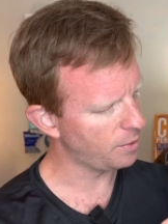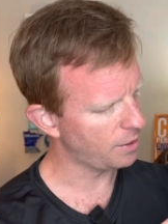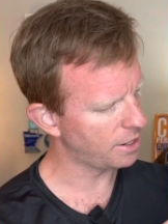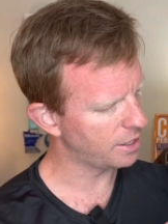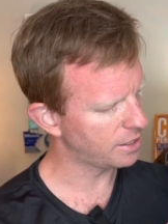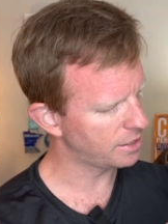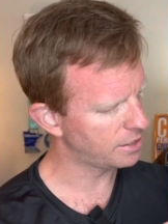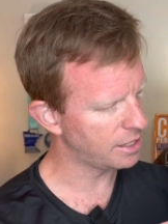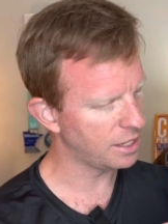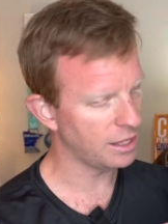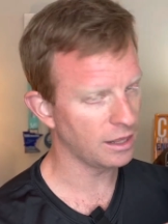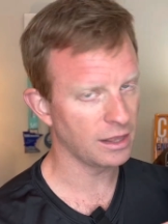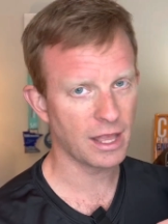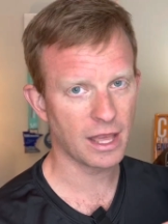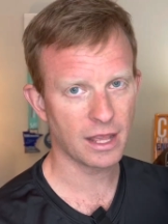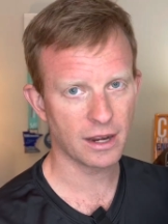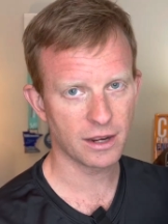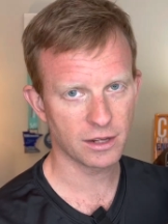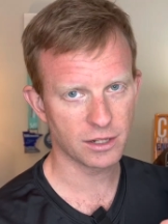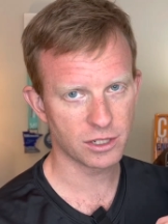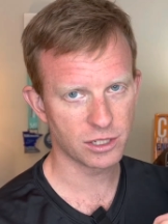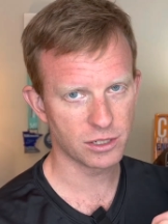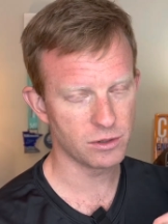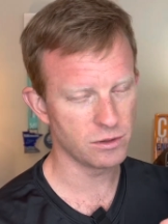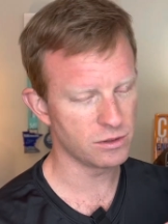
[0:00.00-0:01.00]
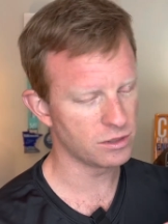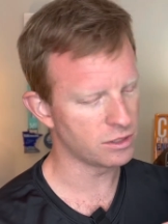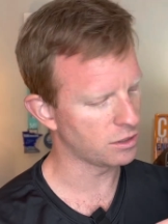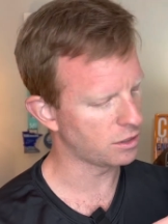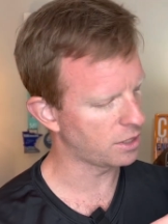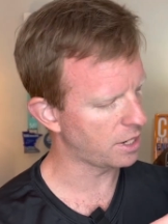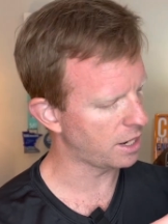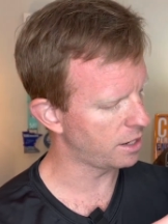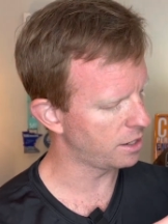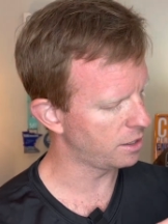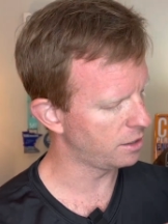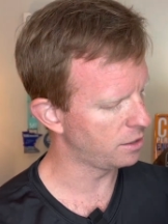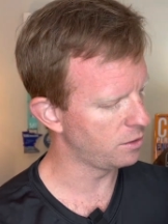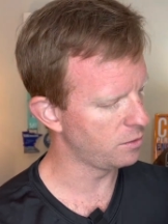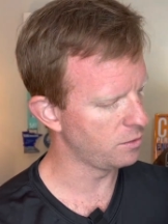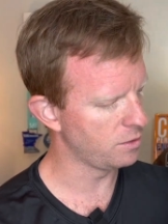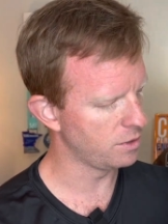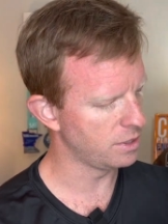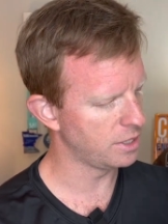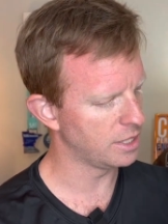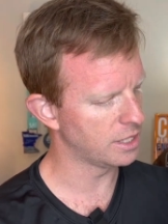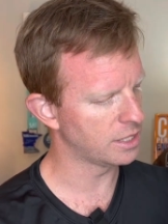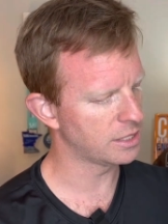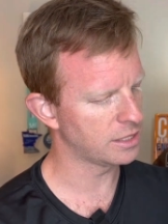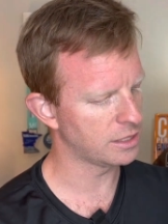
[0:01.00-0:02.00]
and I see a lot of shoes are kind of
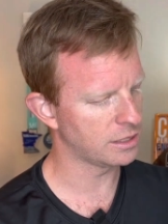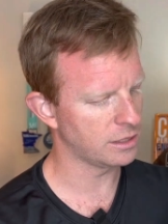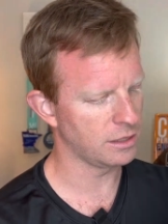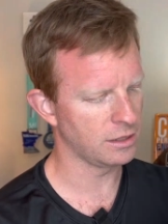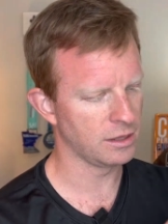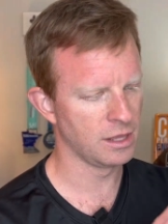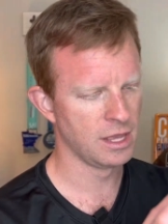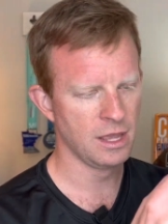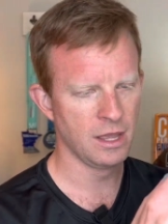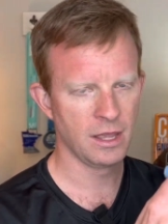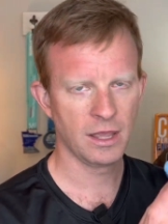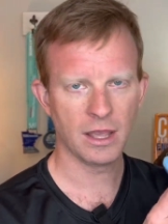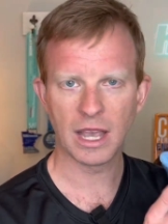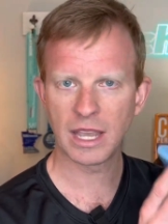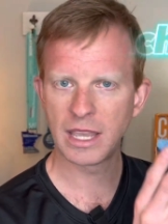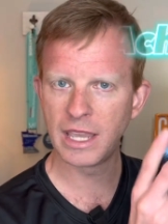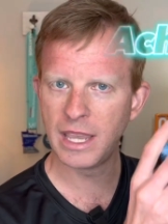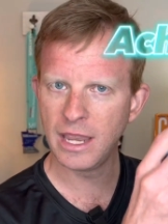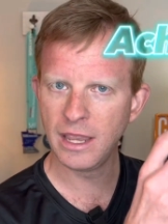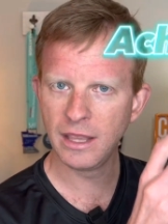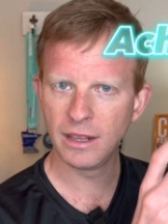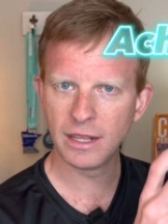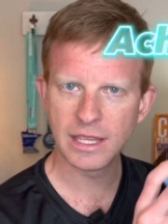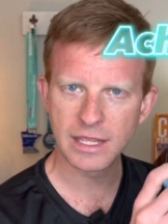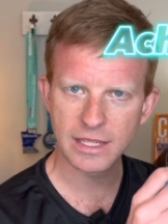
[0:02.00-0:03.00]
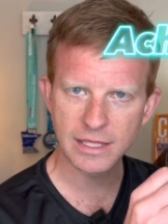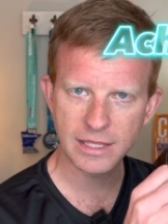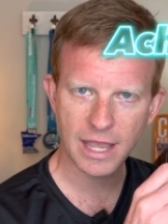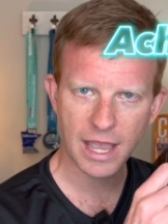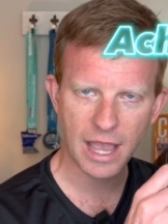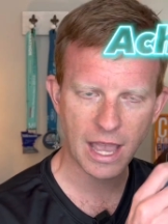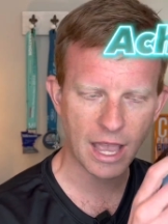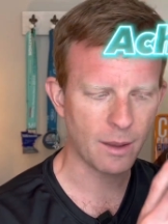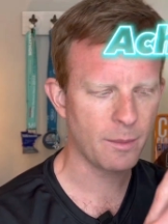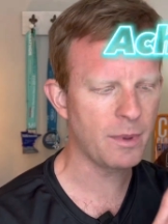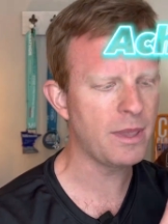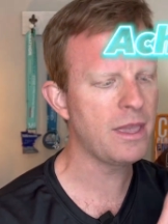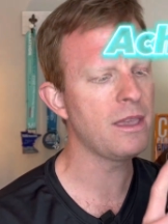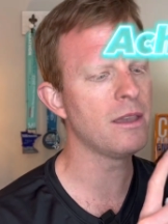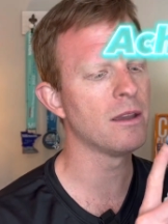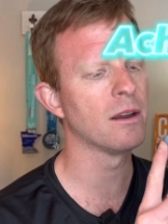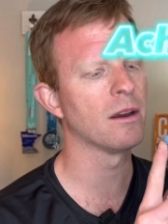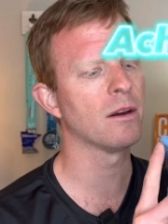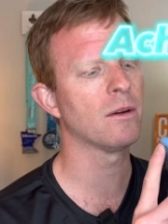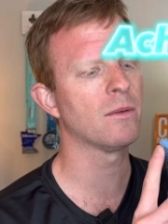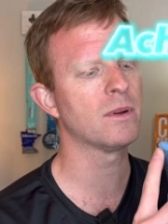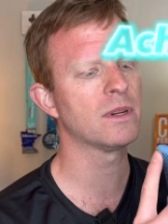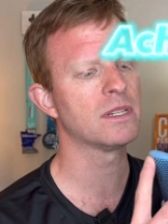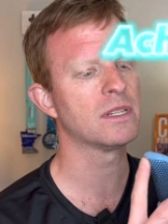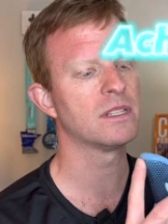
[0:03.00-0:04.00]
doing this little Achilles tab
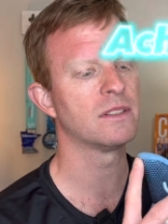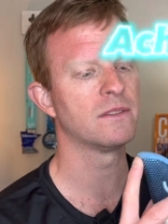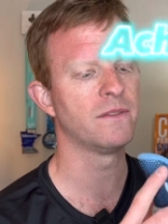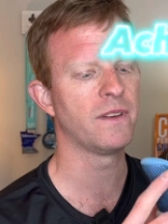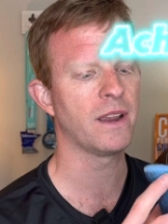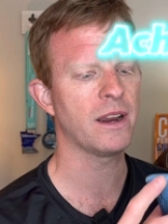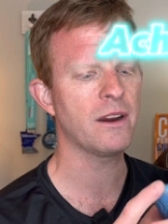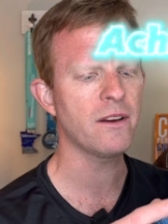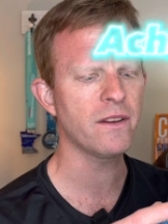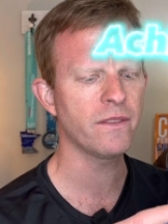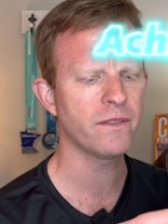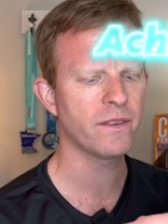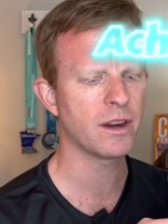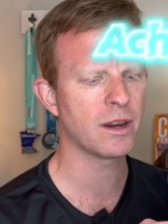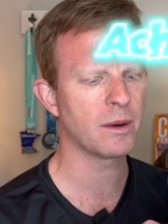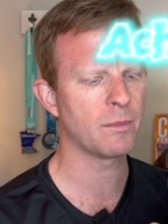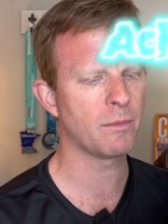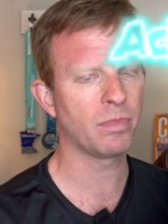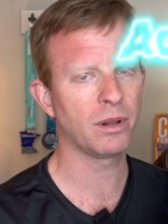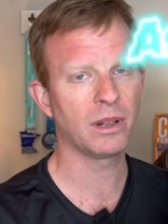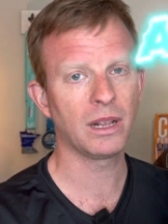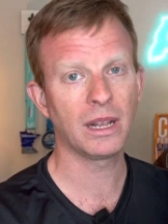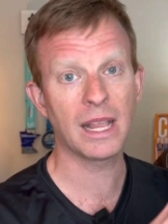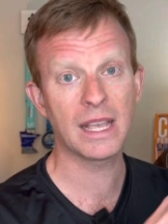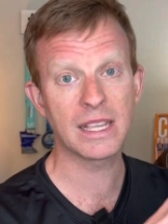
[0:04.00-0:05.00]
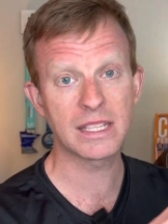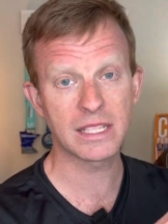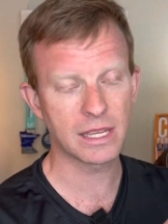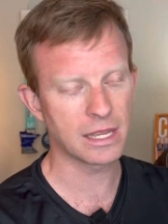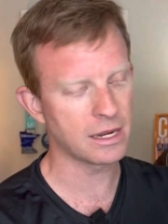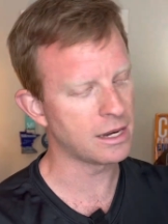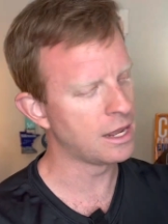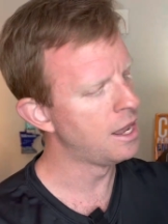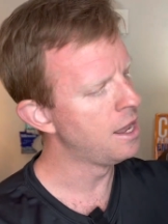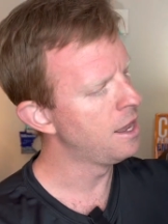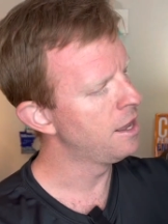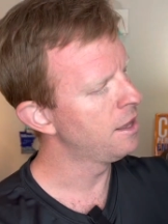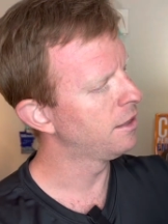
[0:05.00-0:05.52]
here, which is very pleasant.